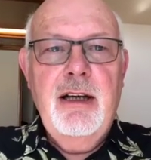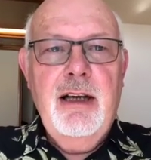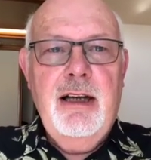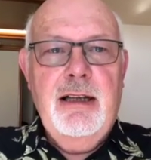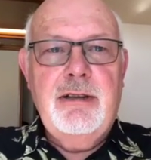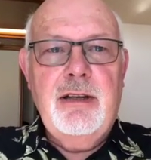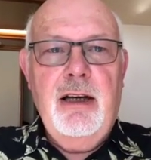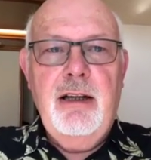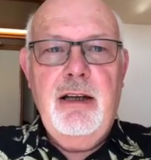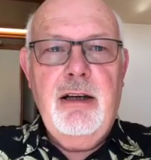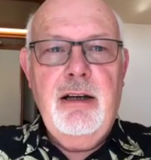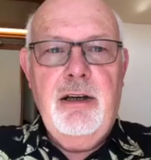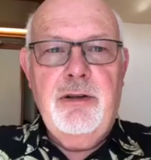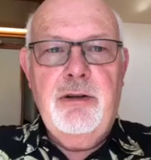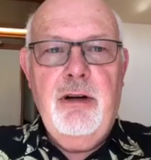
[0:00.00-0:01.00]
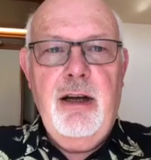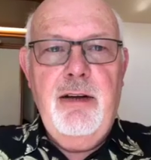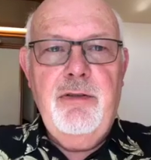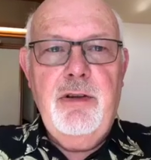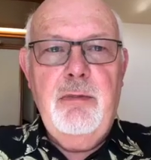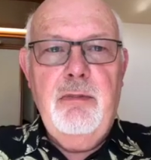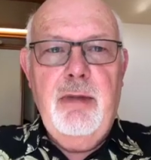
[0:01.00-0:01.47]
It's either going to
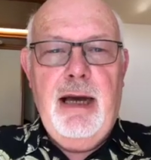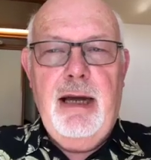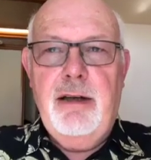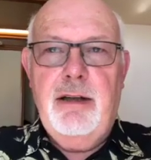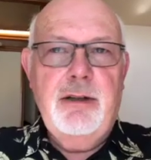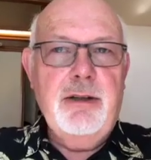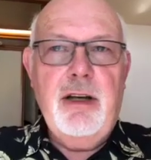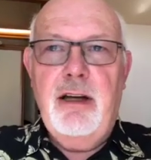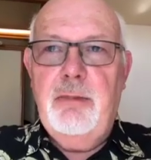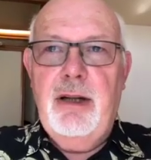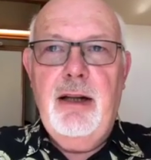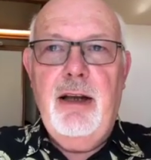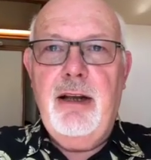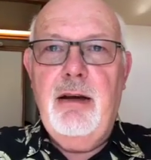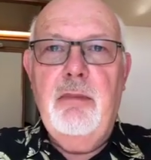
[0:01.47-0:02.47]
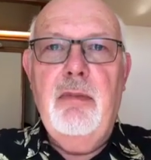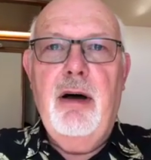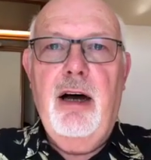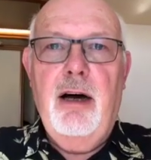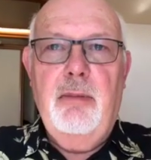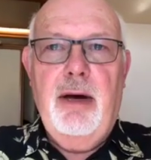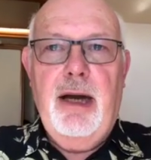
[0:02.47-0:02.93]
drive them mad, it's going to be like a
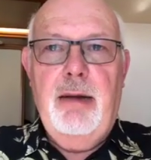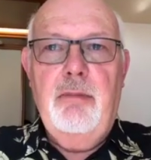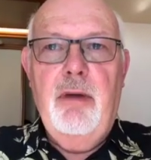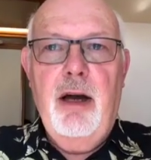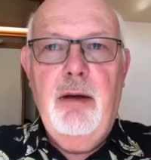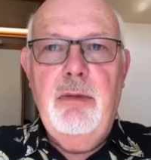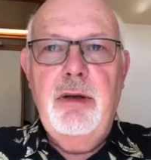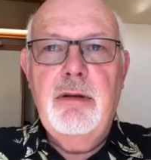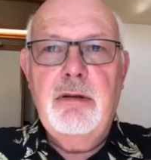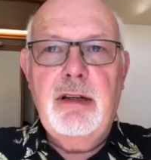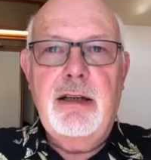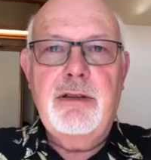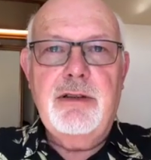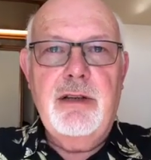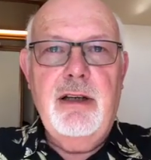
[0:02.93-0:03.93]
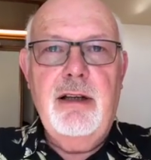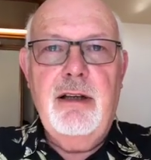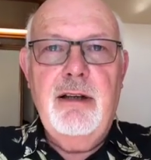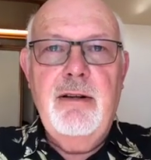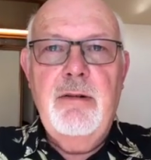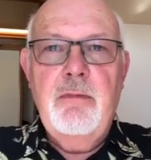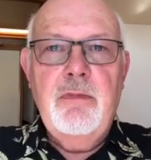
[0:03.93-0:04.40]
Marmite moment. That's a,
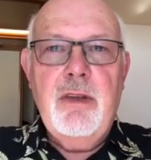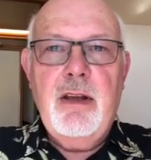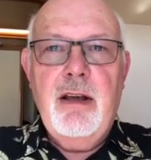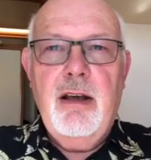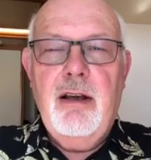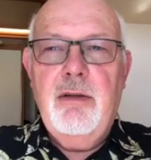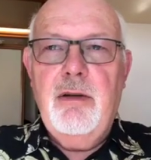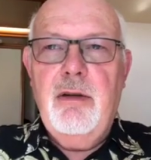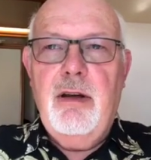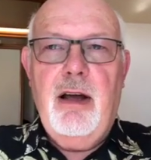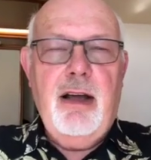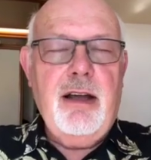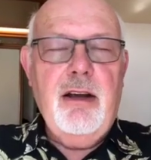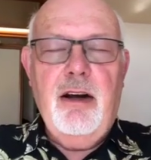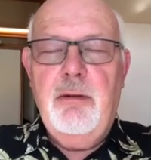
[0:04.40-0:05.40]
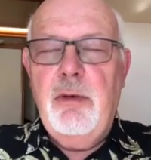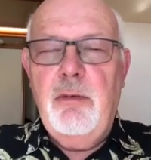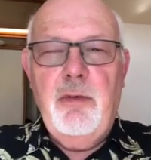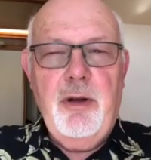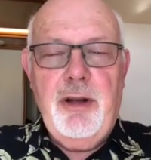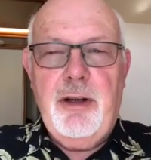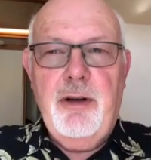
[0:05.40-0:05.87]
uh, I can't
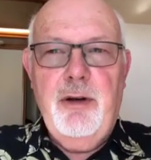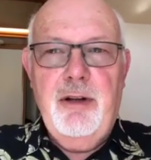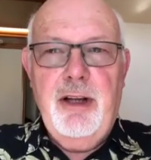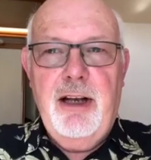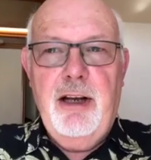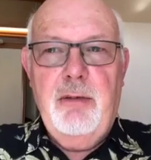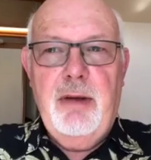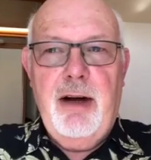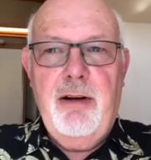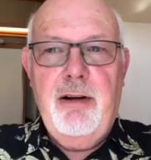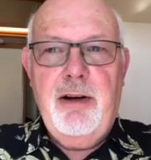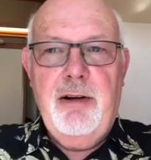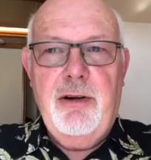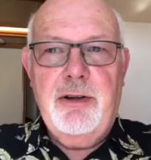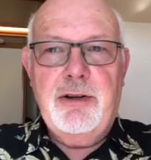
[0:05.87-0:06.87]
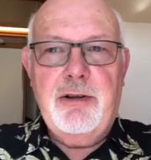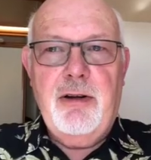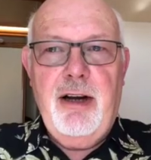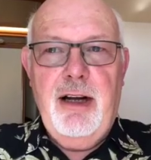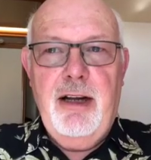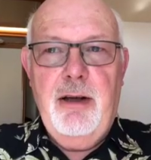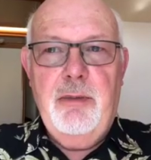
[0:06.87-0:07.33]
remember what they call it in America or
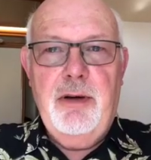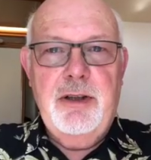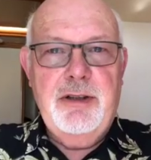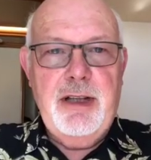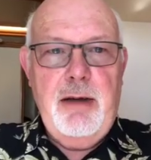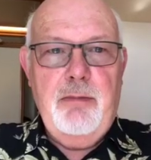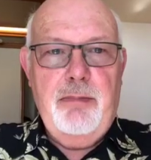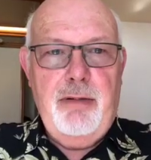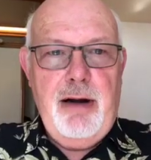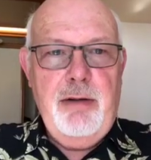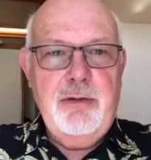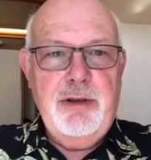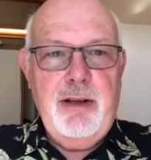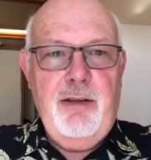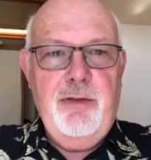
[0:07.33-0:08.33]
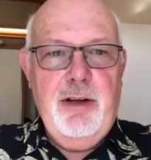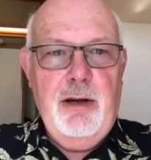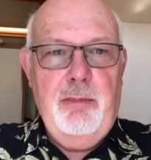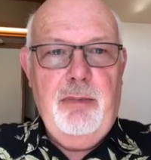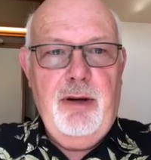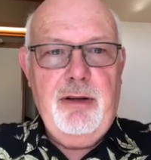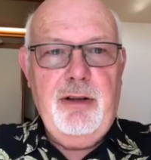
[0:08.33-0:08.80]
Australia, but it's that brown stuff in a
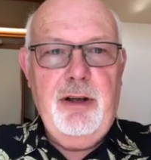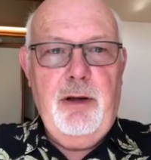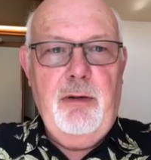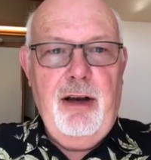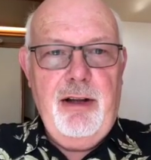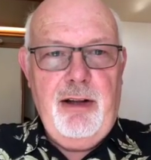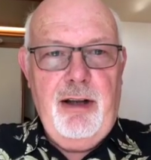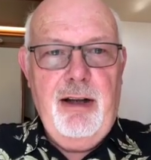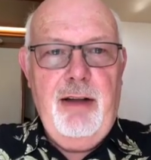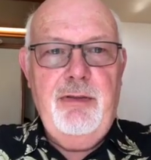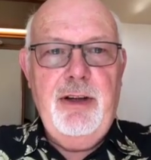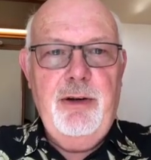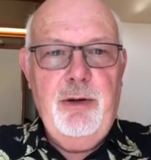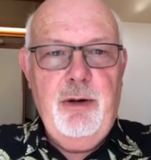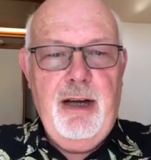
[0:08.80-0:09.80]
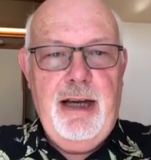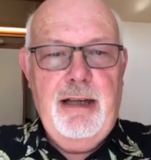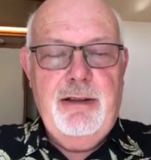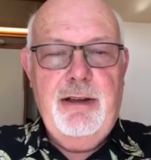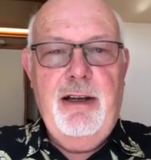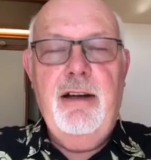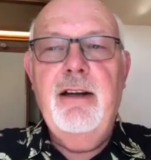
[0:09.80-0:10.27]
bottle. You either love it or
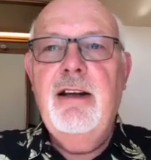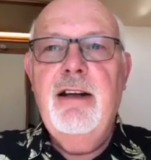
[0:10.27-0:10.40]
hate it.